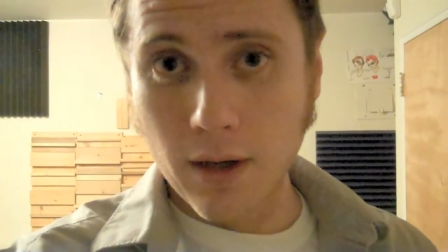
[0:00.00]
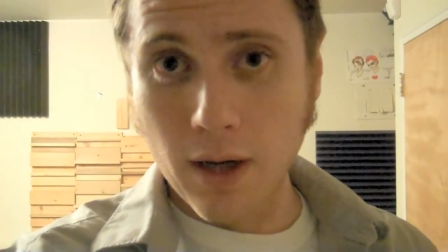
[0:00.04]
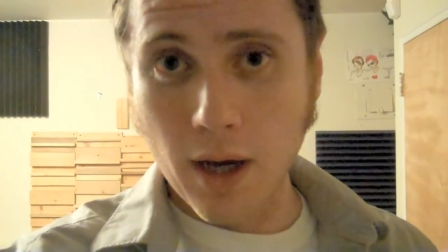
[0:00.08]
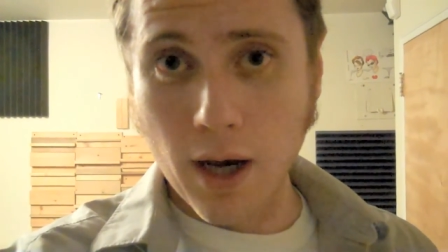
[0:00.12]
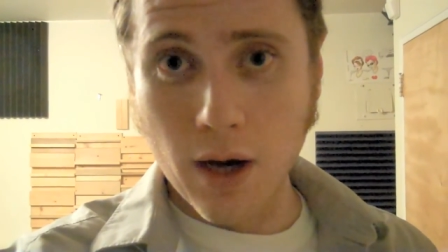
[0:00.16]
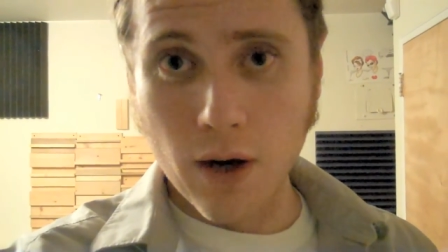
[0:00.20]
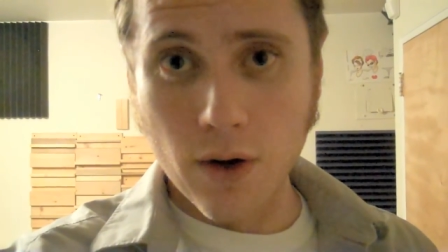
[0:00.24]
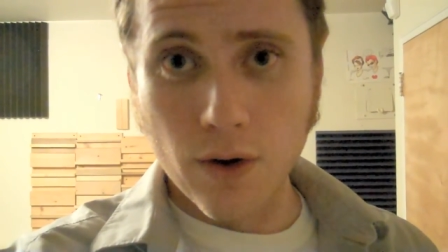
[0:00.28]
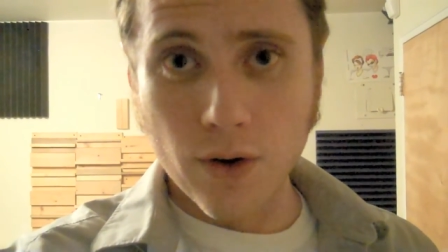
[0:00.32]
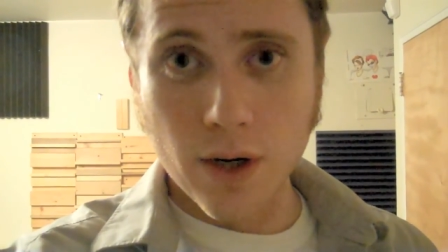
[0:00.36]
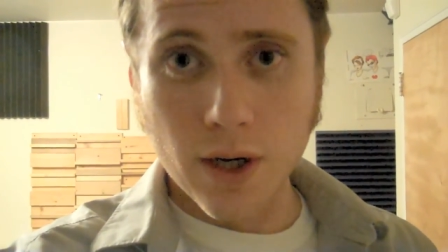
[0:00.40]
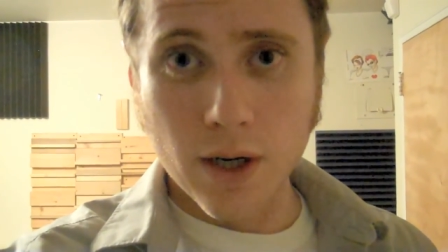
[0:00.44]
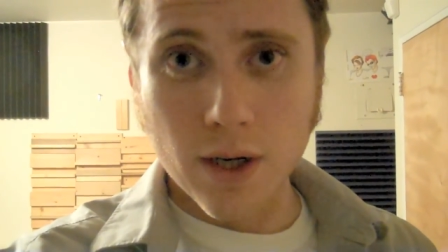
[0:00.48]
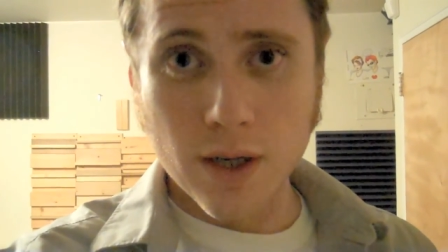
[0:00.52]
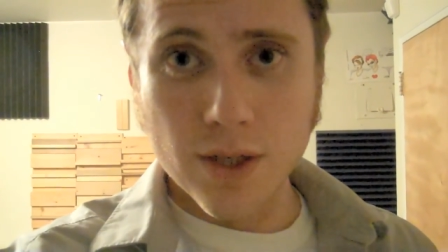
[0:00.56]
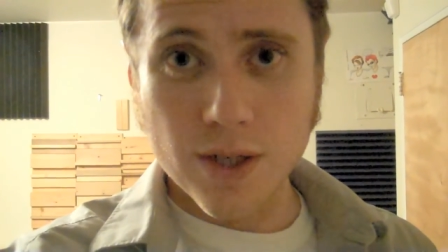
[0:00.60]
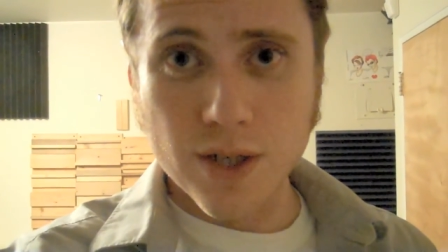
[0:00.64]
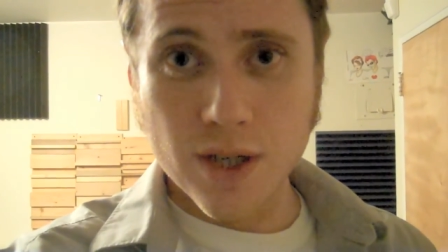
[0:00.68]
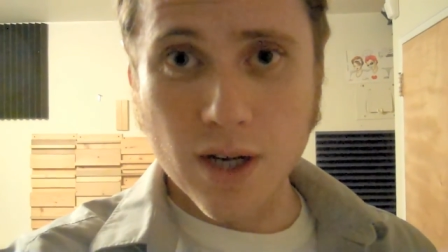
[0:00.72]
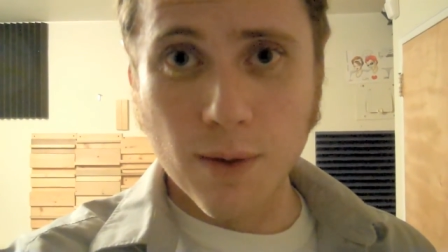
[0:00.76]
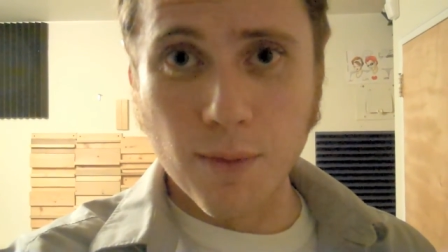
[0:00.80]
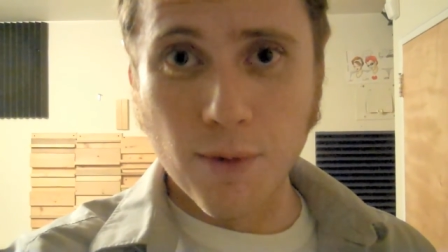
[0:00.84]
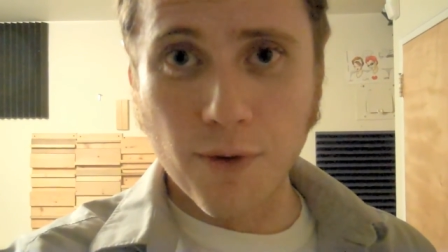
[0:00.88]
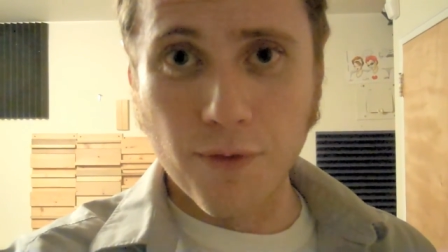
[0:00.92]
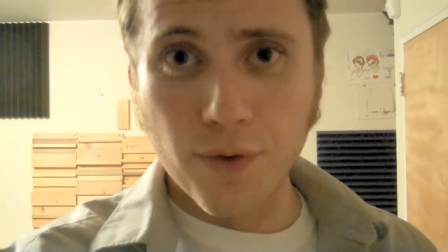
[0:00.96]
Now, uh,
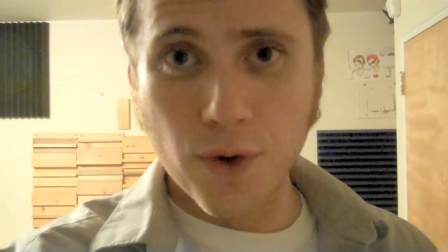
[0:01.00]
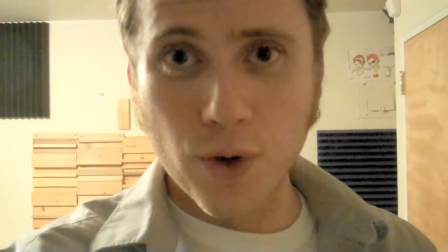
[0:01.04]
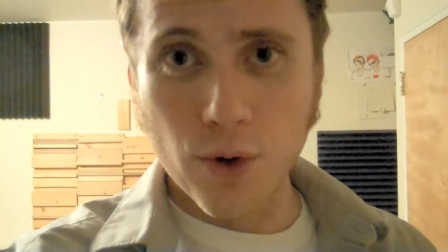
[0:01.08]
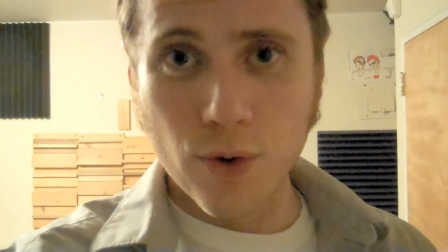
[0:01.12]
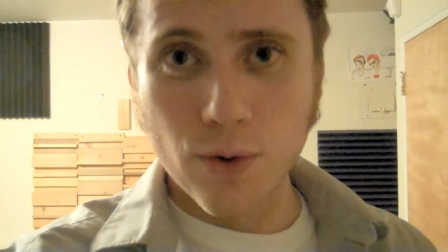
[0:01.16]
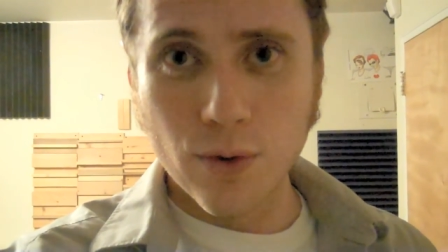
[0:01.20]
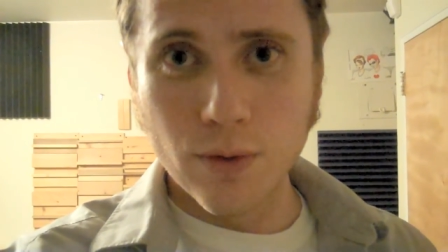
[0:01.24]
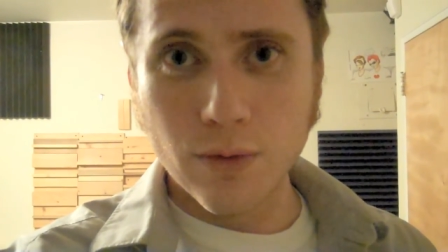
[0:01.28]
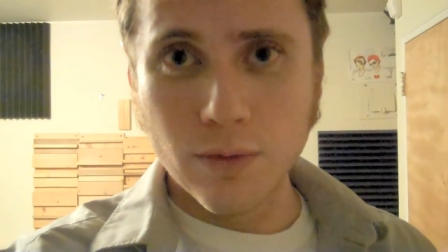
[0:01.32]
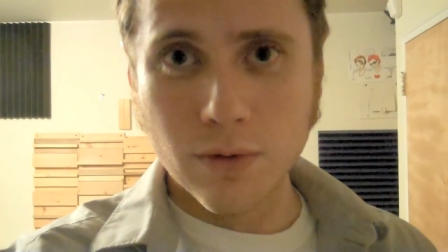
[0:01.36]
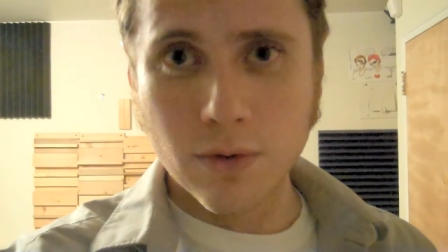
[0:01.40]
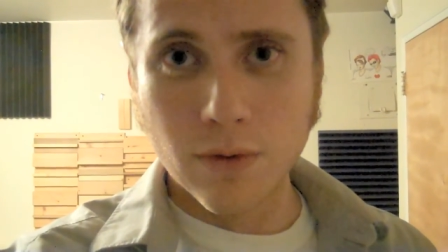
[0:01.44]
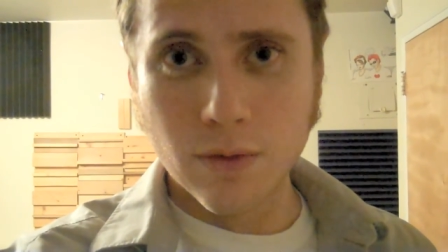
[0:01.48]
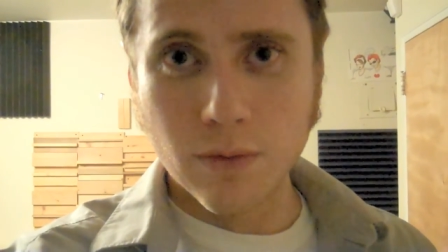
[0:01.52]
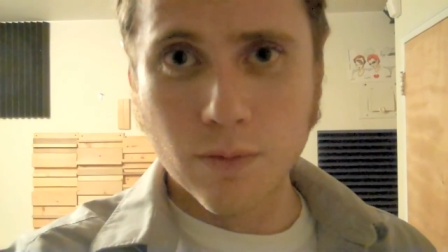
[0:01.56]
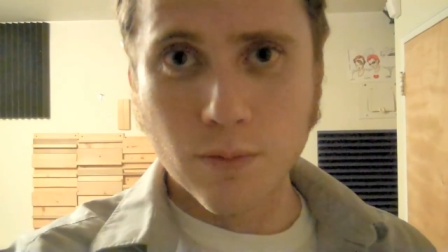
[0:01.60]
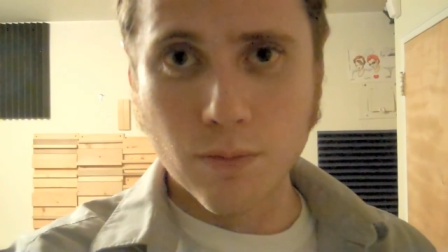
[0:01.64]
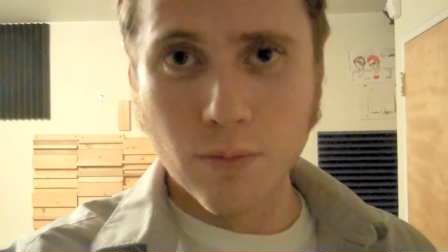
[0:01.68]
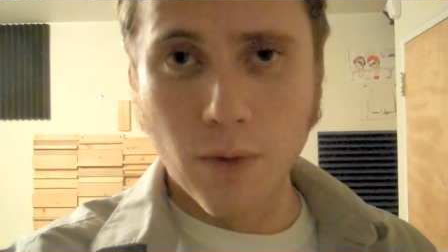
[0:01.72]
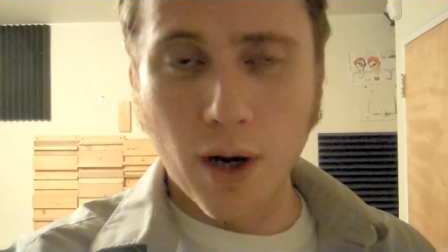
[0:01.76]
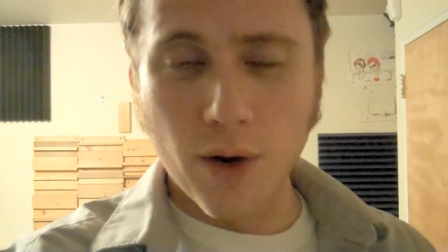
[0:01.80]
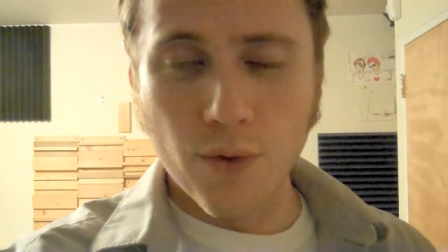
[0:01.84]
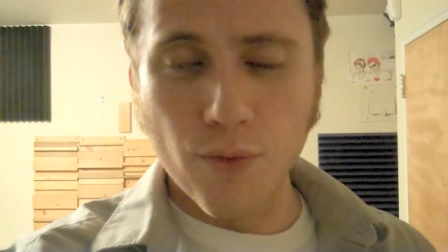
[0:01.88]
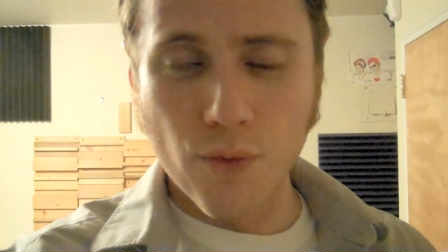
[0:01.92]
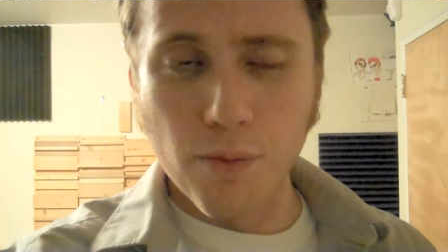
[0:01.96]
some of you might